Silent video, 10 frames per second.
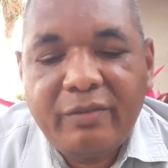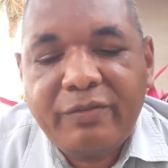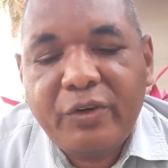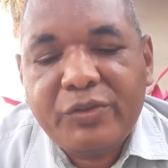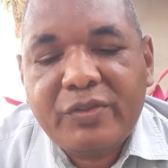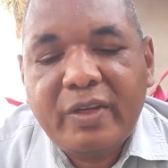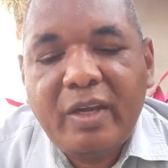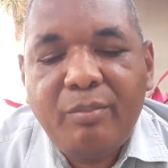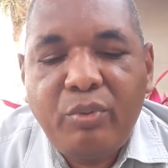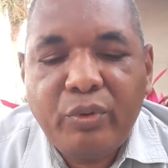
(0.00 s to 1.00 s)
First, the
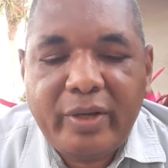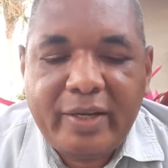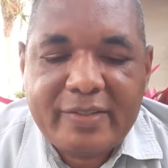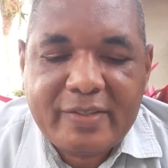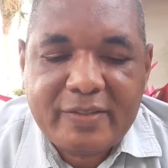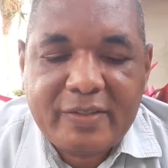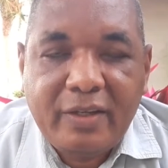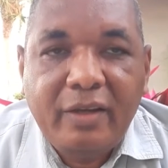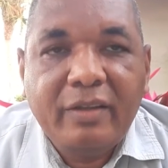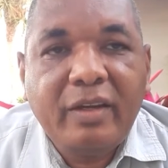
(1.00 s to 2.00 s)
import license.
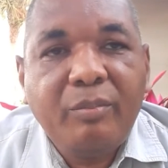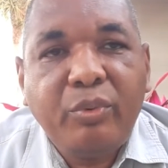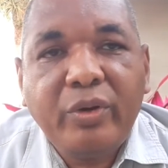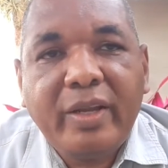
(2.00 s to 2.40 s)
The import